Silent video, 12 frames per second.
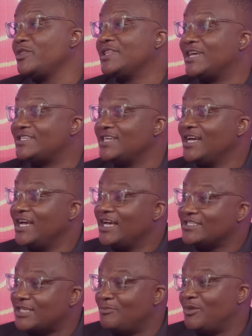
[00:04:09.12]
thing, that
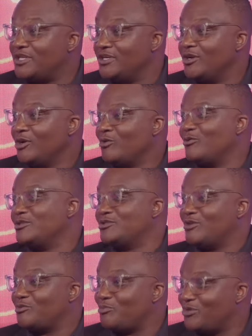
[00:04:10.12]
somebody who is
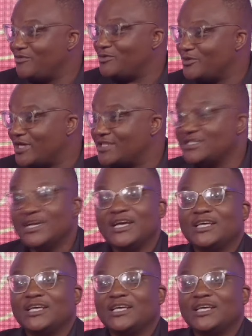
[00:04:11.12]
not privy to that,